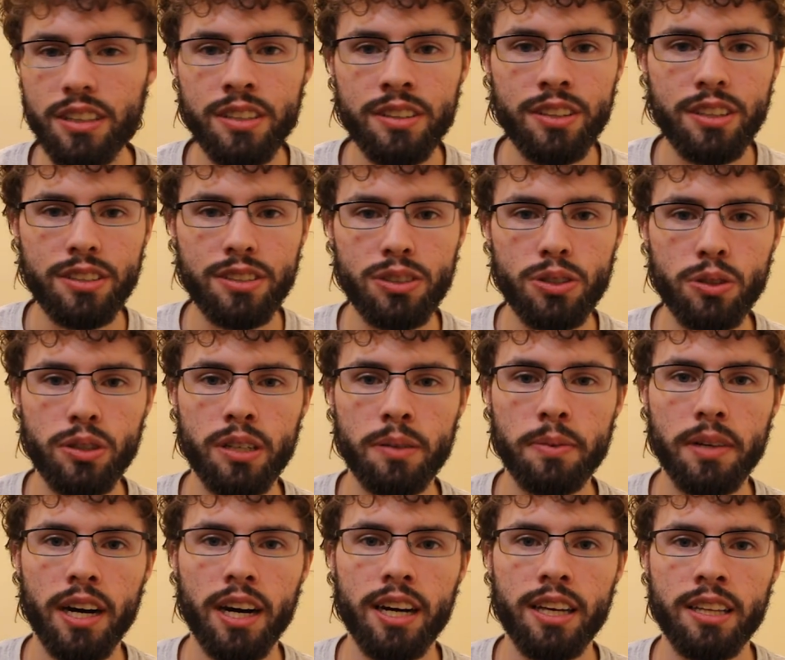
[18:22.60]
the story
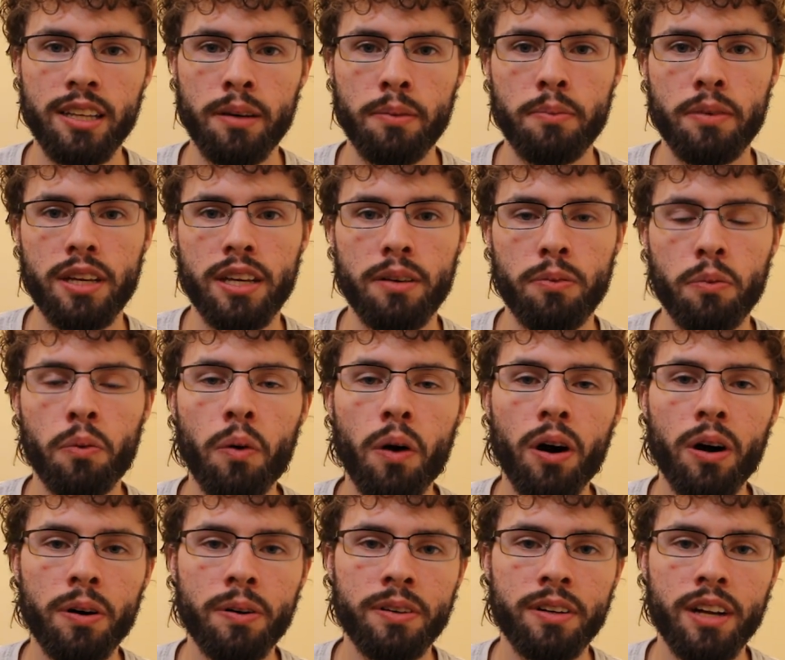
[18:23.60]
behind them,
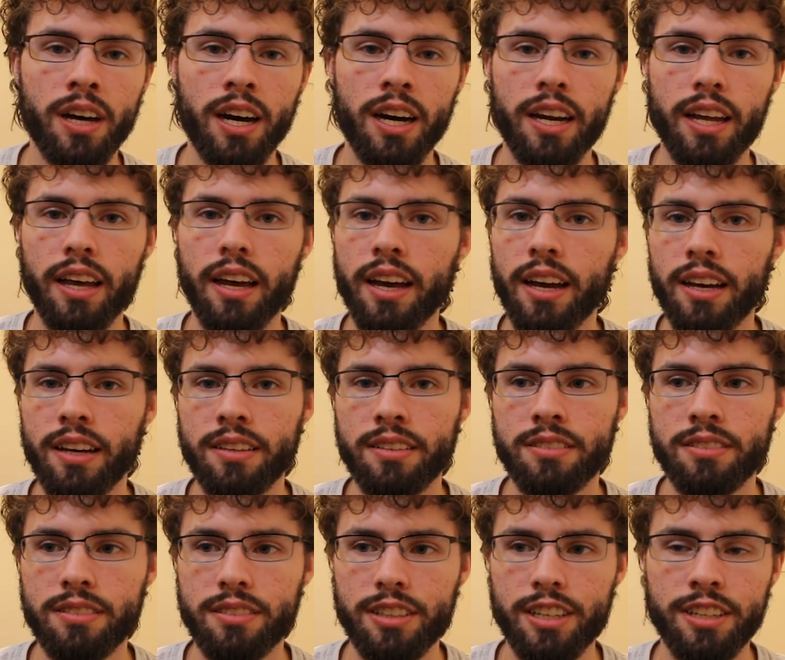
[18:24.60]
while not
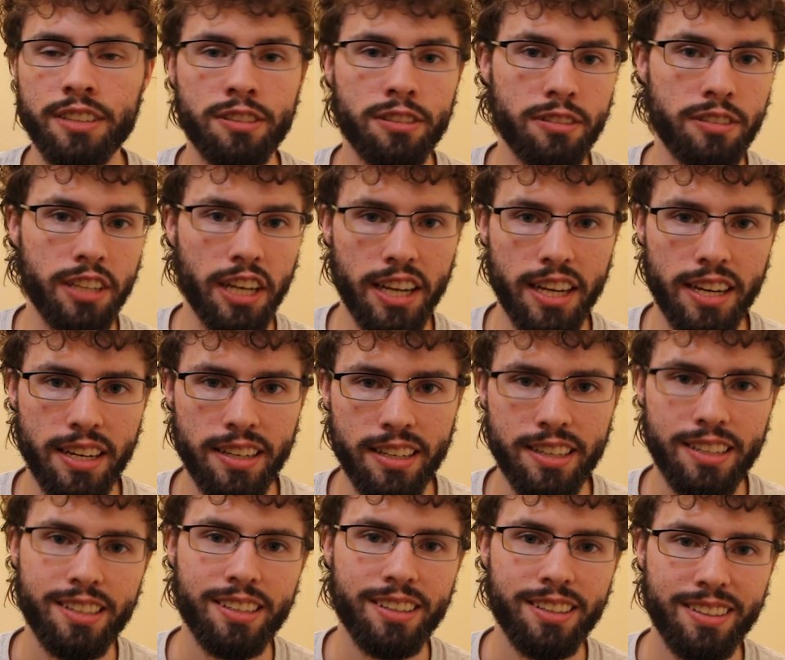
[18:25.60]
as
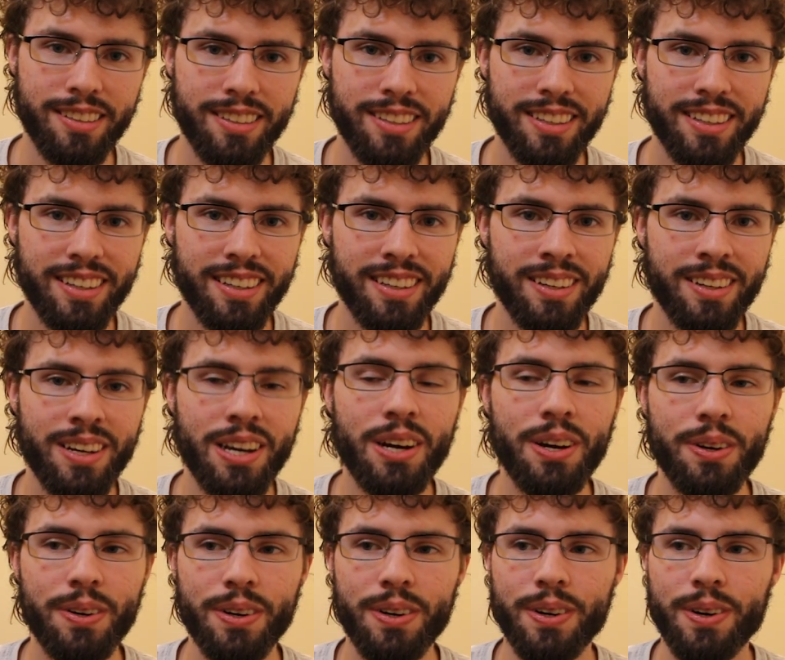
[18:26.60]
entertaining,
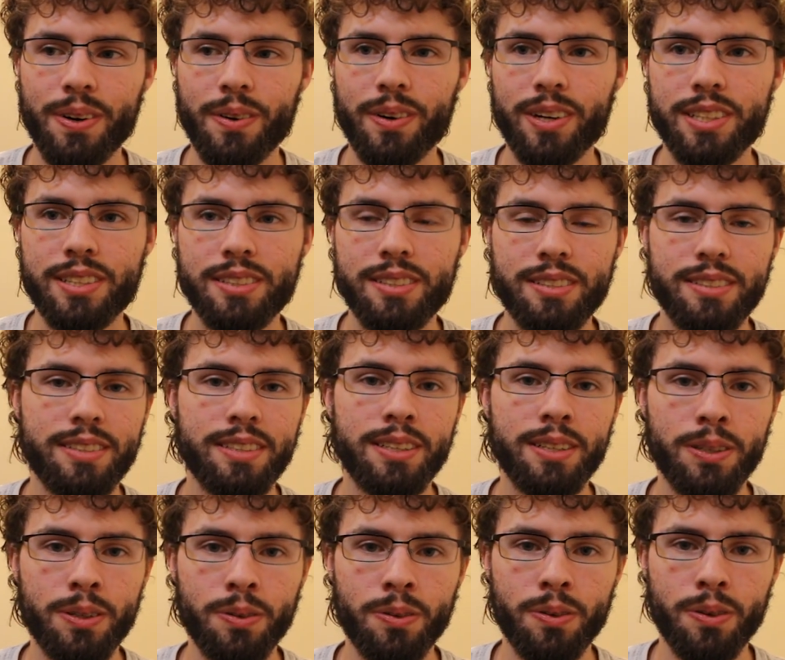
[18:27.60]
was
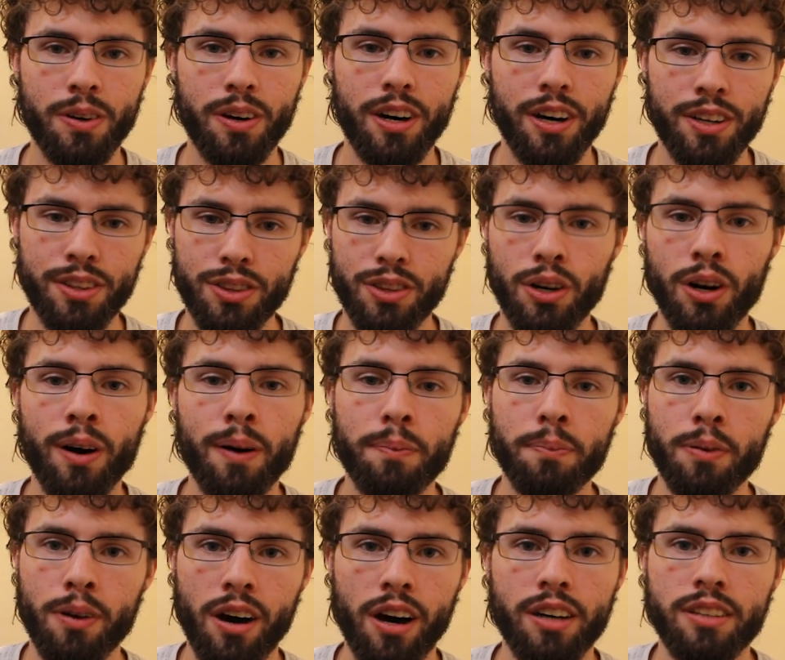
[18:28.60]
still a thought
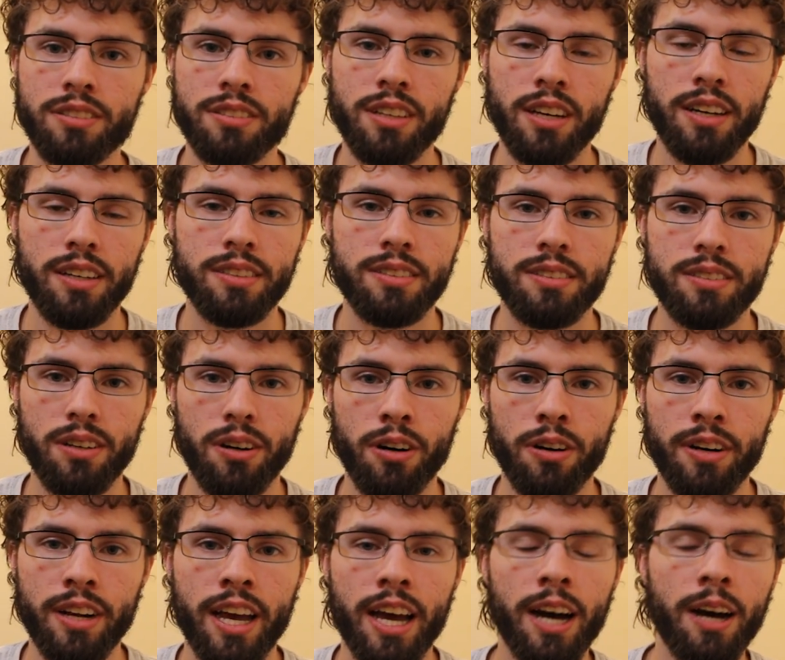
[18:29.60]
process
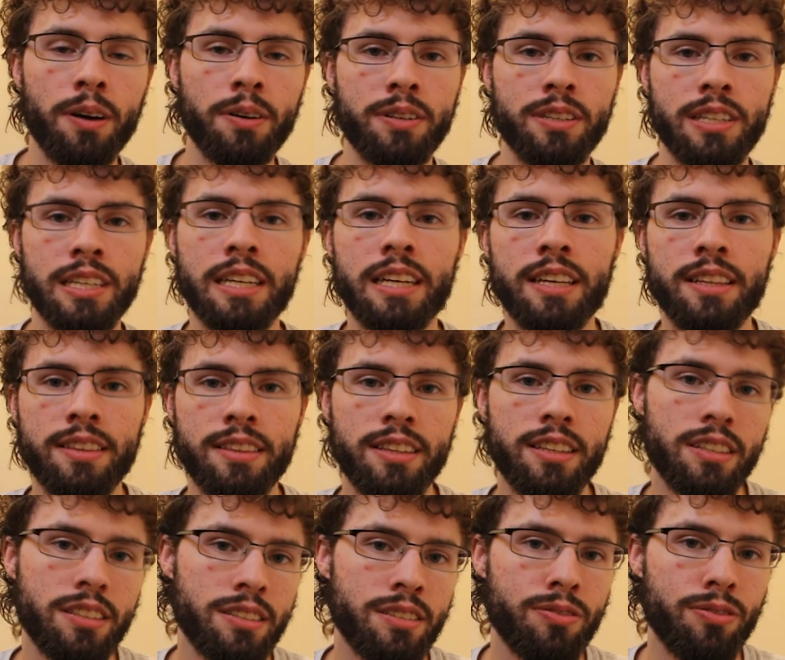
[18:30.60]
on how to get
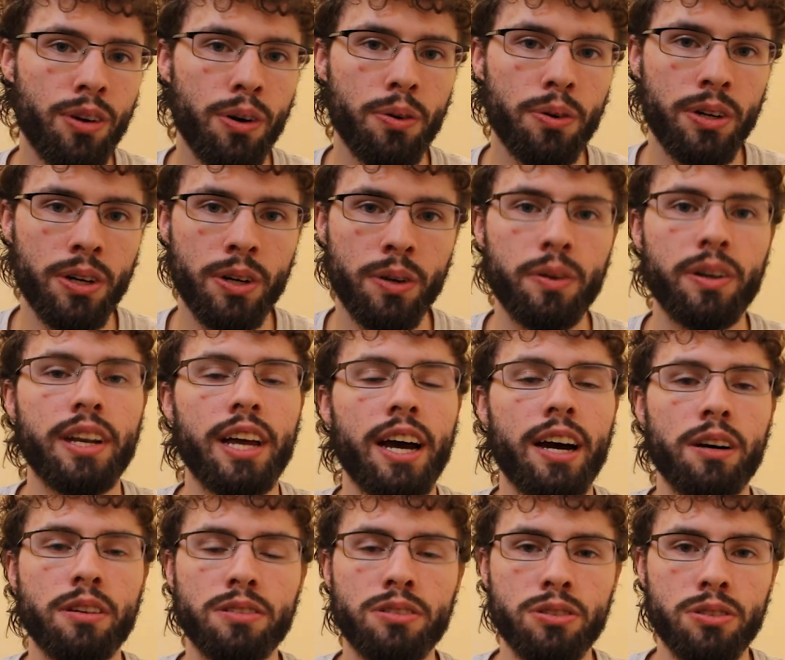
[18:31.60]
this photo and
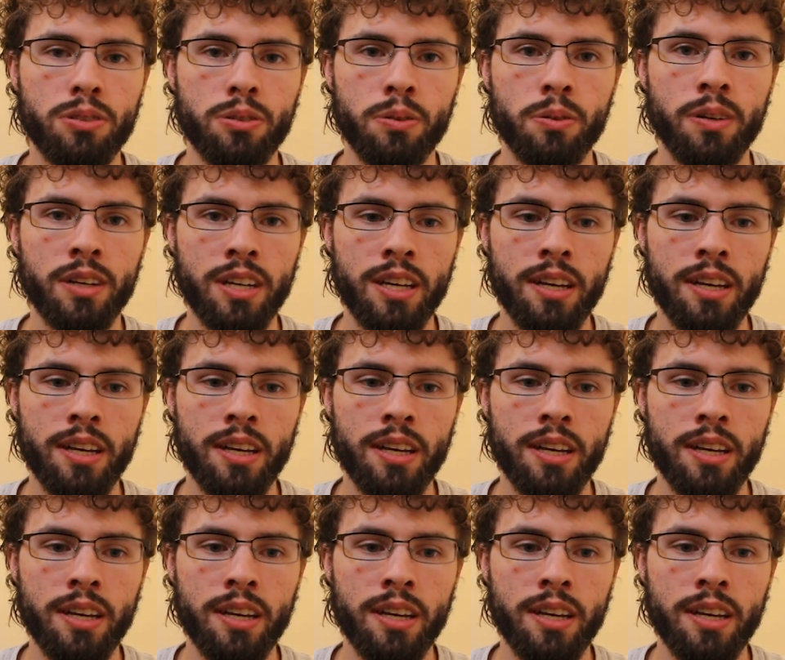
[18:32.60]
how to